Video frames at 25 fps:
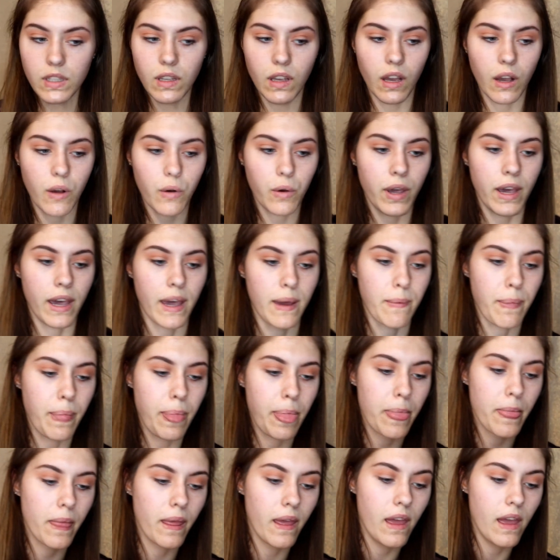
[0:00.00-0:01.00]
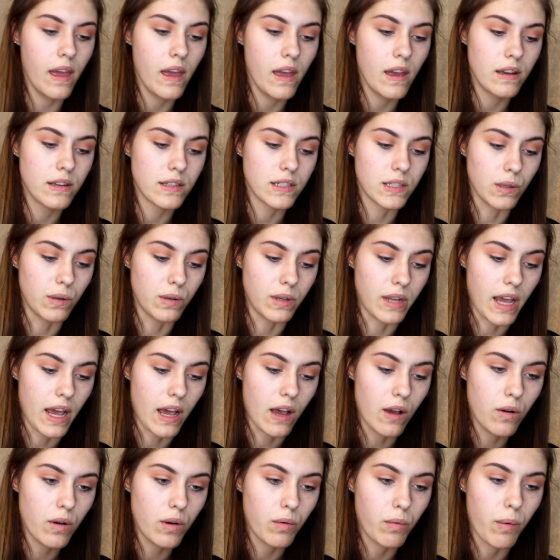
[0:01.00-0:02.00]
Okay, so
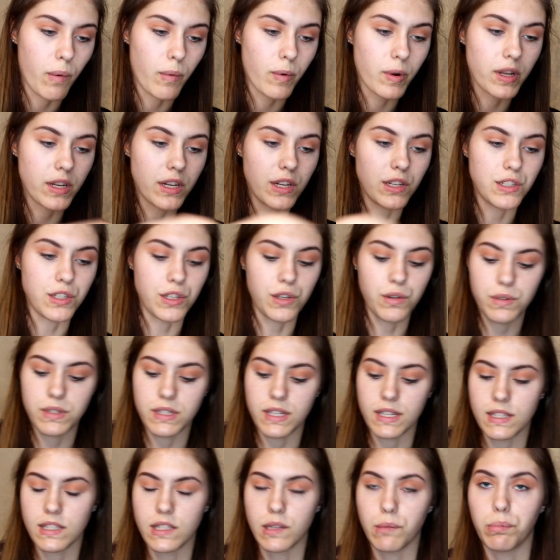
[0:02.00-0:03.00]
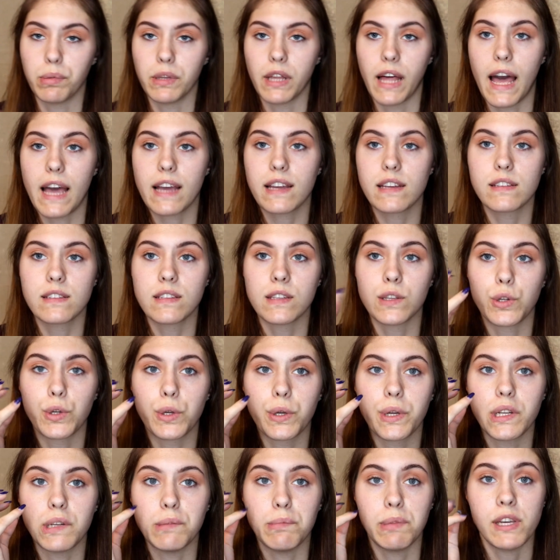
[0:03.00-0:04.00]
now what we're gonna do, since the black is literally
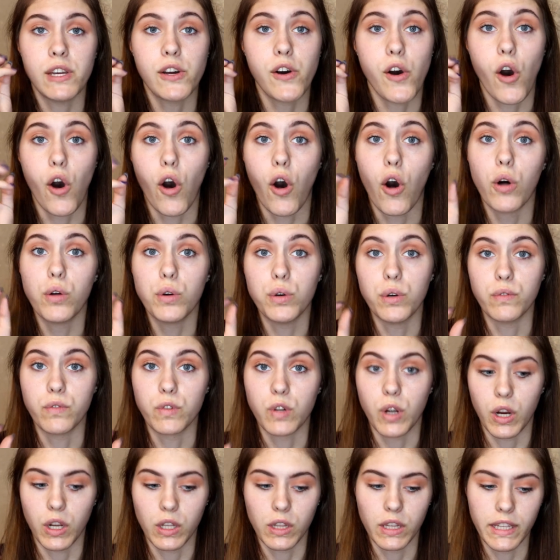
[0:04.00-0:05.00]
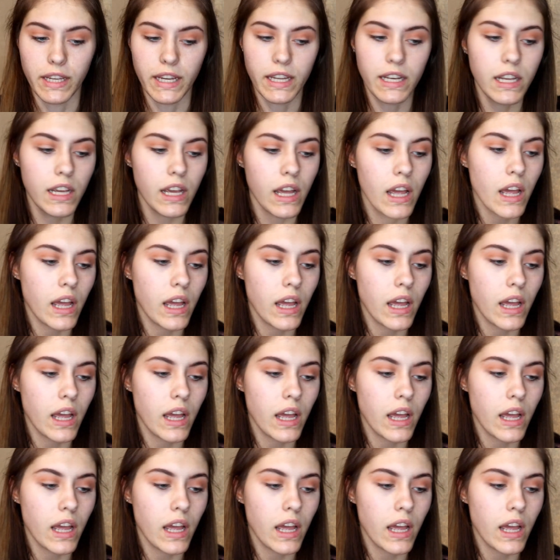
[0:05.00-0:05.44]
gonna be all over our lid,